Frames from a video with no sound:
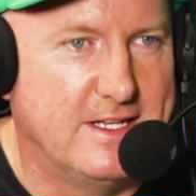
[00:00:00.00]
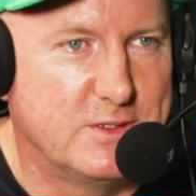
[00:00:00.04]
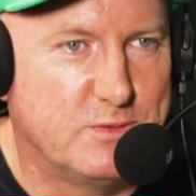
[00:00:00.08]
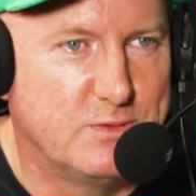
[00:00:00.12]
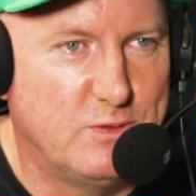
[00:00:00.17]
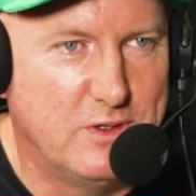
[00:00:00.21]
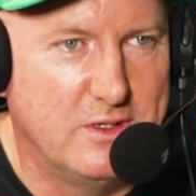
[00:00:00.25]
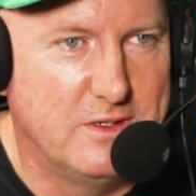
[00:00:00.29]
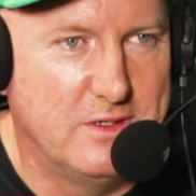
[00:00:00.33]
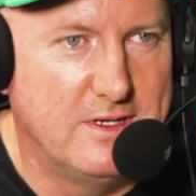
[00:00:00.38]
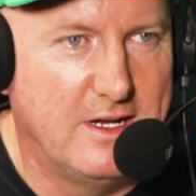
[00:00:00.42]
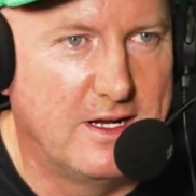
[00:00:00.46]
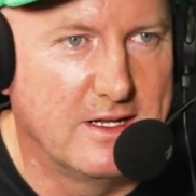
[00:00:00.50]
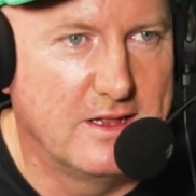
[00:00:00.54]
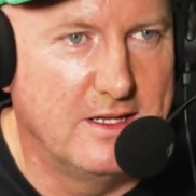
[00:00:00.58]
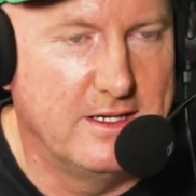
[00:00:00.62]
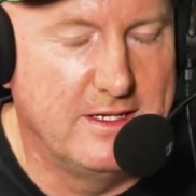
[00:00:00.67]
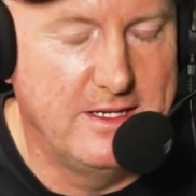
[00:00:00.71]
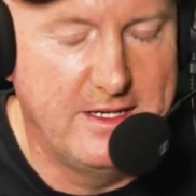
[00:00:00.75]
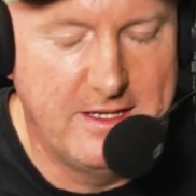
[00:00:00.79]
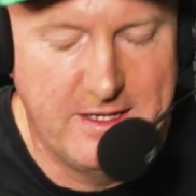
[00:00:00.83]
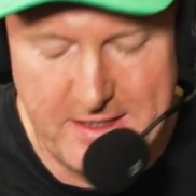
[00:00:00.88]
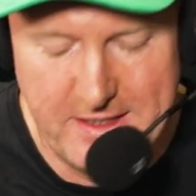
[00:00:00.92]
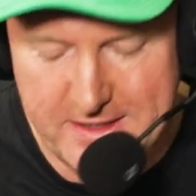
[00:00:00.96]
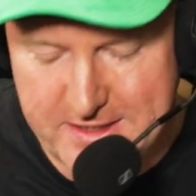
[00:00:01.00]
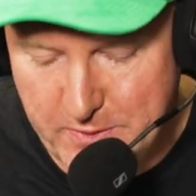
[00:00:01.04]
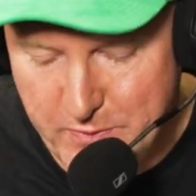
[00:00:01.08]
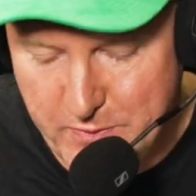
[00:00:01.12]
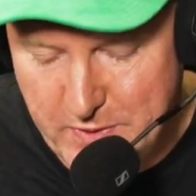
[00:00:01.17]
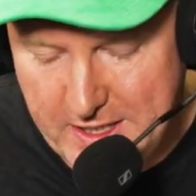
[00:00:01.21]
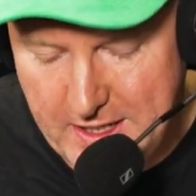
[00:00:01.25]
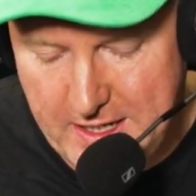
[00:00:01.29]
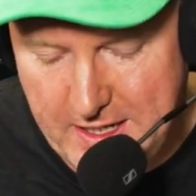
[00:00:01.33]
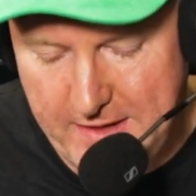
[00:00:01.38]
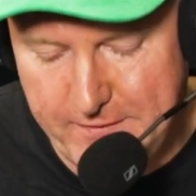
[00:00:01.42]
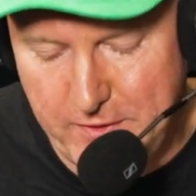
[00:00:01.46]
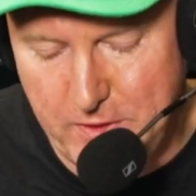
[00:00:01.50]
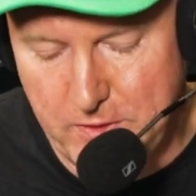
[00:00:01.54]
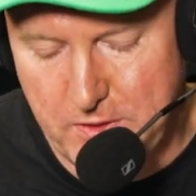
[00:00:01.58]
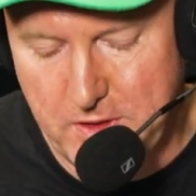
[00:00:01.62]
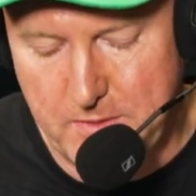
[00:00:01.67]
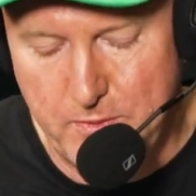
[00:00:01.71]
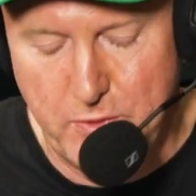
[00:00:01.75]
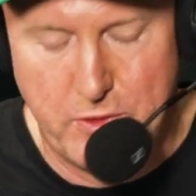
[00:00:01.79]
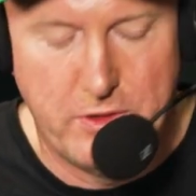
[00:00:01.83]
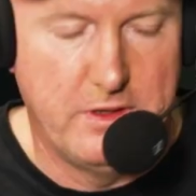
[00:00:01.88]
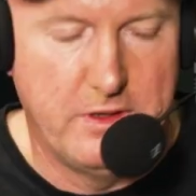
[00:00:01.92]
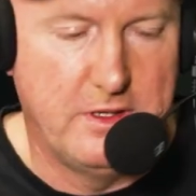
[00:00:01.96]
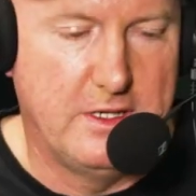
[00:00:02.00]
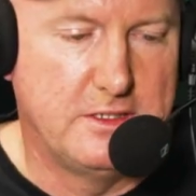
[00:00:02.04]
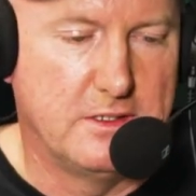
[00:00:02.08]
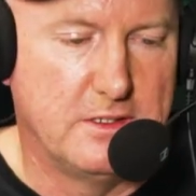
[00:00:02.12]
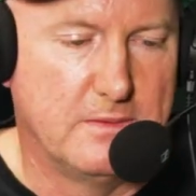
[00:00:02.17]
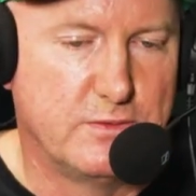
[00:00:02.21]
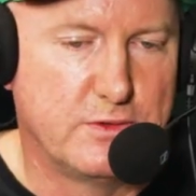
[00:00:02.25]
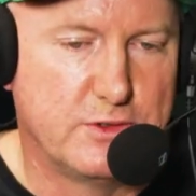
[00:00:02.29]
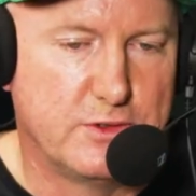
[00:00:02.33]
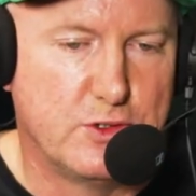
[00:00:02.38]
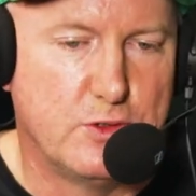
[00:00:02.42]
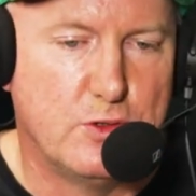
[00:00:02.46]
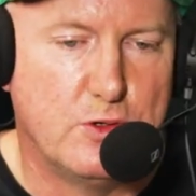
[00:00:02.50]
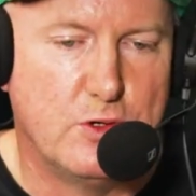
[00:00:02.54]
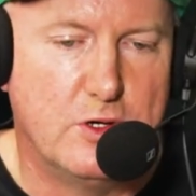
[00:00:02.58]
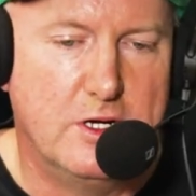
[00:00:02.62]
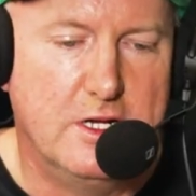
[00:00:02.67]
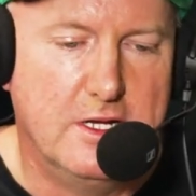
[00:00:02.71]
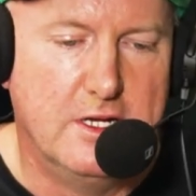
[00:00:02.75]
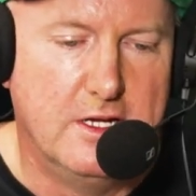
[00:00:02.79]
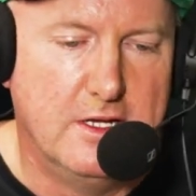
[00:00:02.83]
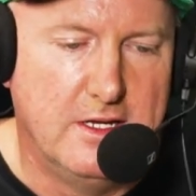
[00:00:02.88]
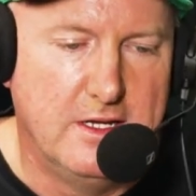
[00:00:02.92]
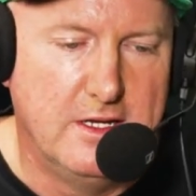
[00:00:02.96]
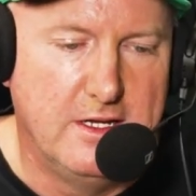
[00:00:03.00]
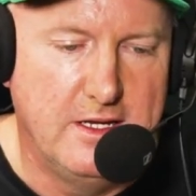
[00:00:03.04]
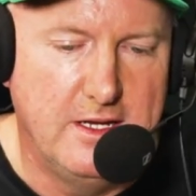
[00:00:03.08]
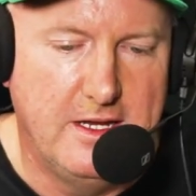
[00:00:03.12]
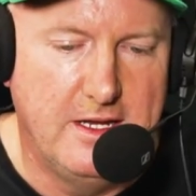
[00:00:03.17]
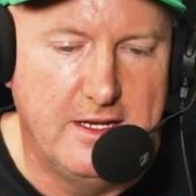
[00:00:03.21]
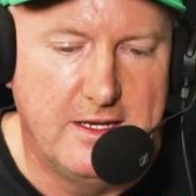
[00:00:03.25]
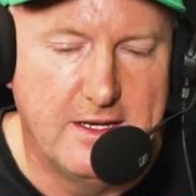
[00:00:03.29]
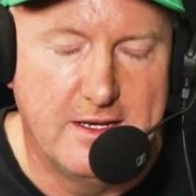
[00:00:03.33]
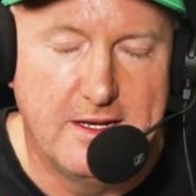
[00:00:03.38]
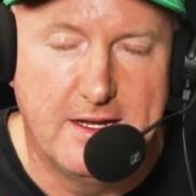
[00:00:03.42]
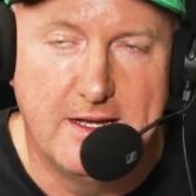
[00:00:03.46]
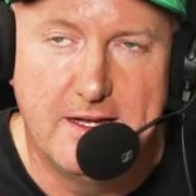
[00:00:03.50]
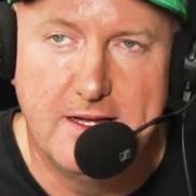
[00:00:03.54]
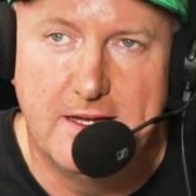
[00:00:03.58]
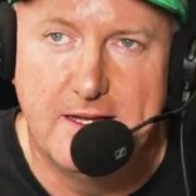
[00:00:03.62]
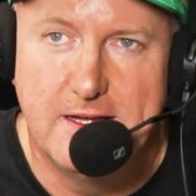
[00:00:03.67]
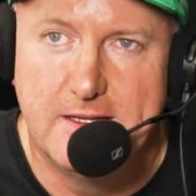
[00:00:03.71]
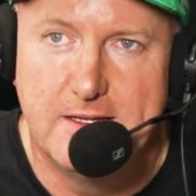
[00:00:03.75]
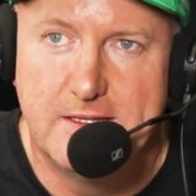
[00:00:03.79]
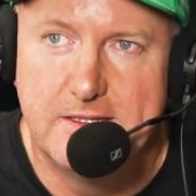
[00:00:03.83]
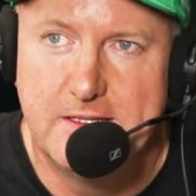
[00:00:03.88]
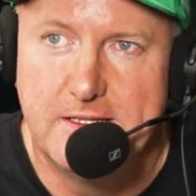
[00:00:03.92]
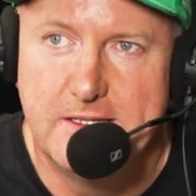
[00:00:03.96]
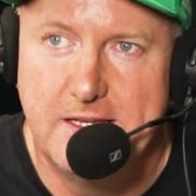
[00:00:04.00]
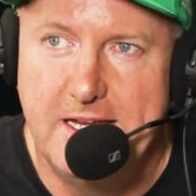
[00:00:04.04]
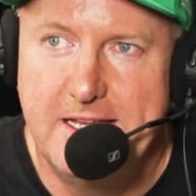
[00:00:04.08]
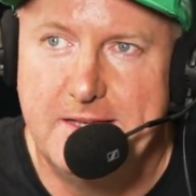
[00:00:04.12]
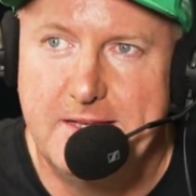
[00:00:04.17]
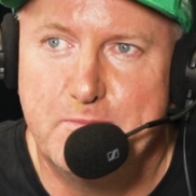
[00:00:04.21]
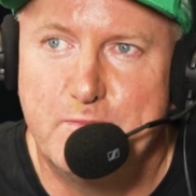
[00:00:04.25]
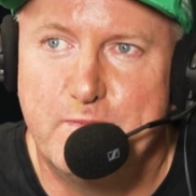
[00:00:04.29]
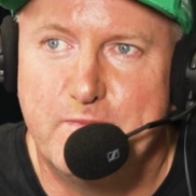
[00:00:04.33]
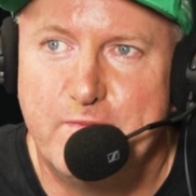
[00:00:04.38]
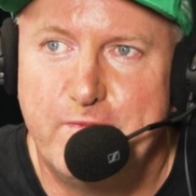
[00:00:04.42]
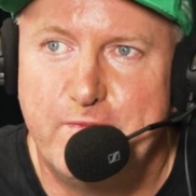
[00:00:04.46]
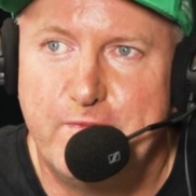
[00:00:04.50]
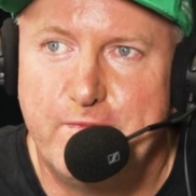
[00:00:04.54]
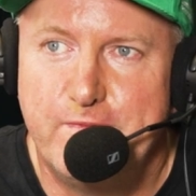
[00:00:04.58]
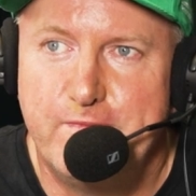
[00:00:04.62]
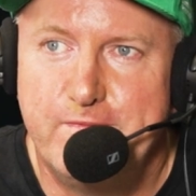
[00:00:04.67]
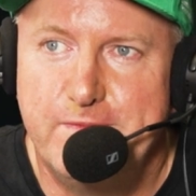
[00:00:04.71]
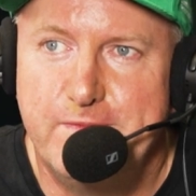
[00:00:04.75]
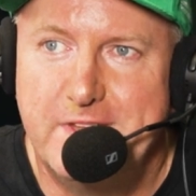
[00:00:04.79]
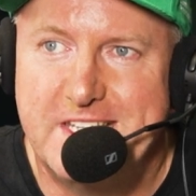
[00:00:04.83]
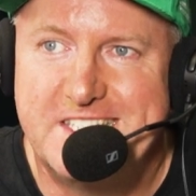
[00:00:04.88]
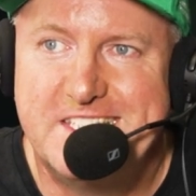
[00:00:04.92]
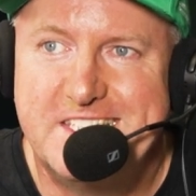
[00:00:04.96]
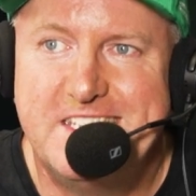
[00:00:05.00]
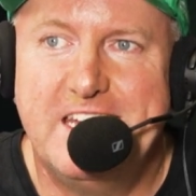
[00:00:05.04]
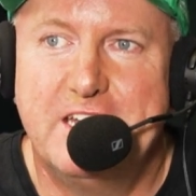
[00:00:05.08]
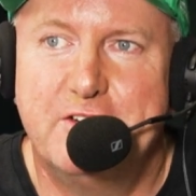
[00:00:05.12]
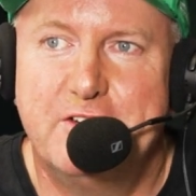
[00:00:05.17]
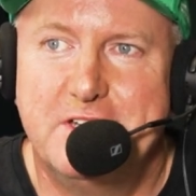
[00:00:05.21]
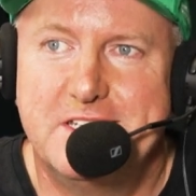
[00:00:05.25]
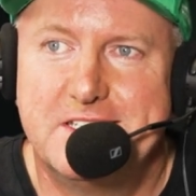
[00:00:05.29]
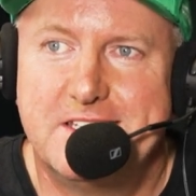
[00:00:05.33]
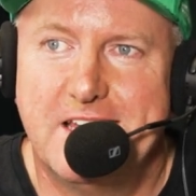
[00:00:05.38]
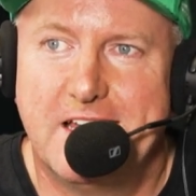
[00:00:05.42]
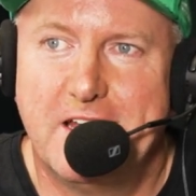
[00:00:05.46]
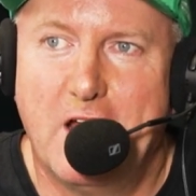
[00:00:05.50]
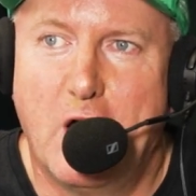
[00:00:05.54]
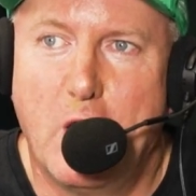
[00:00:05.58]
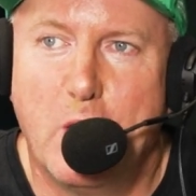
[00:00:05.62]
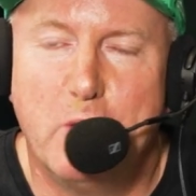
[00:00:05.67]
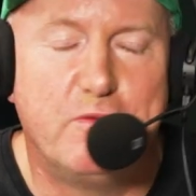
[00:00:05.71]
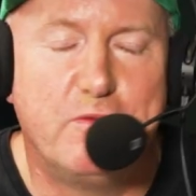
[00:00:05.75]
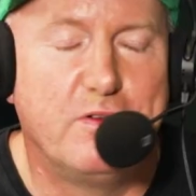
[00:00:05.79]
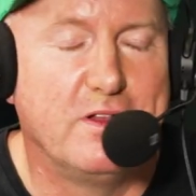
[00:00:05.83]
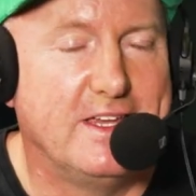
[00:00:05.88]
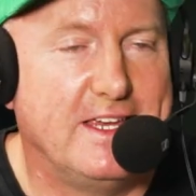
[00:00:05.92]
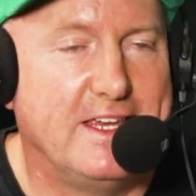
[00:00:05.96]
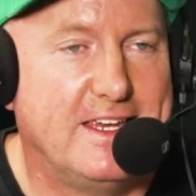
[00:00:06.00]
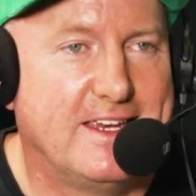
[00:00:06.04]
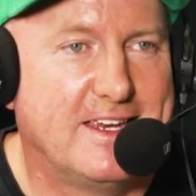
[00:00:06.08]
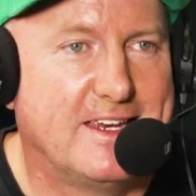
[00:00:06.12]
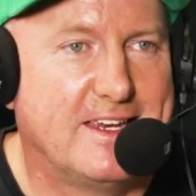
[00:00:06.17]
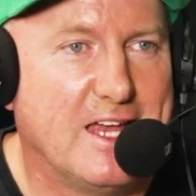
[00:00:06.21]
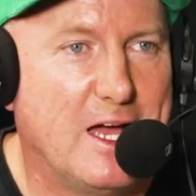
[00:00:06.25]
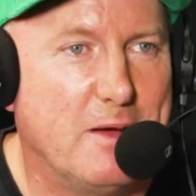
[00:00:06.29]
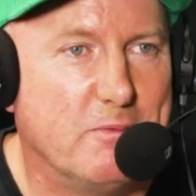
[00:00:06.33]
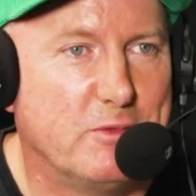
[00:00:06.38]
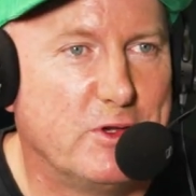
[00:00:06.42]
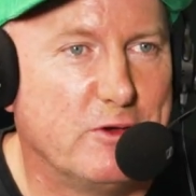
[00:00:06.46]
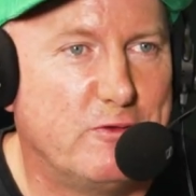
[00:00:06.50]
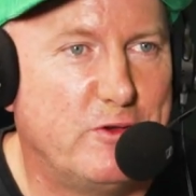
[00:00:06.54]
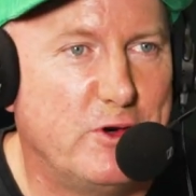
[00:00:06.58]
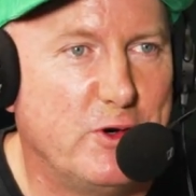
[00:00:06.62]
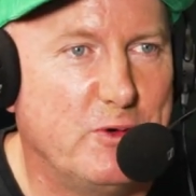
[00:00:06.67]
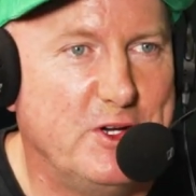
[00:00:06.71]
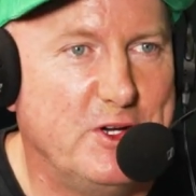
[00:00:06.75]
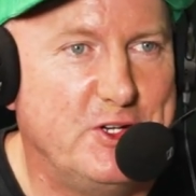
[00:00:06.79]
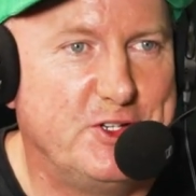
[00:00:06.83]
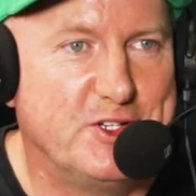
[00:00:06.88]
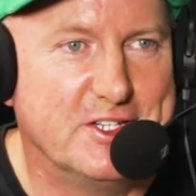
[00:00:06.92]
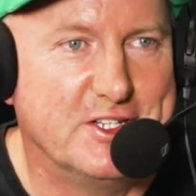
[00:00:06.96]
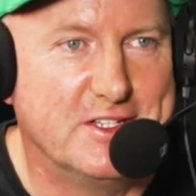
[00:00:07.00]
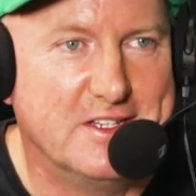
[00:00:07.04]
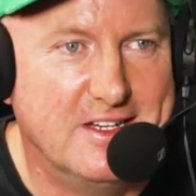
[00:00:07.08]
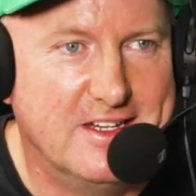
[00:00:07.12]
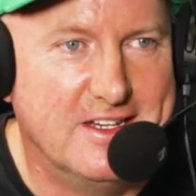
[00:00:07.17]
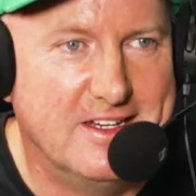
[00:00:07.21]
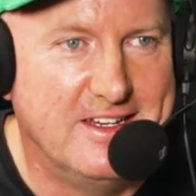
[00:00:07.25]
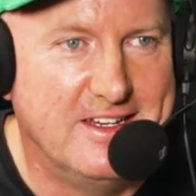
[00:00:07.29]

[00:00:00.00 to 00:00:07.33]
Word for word: That's what knuckling down is, and we're going to have a look at more of these, I'm sure, in uh, in the series that hopefully come to fruition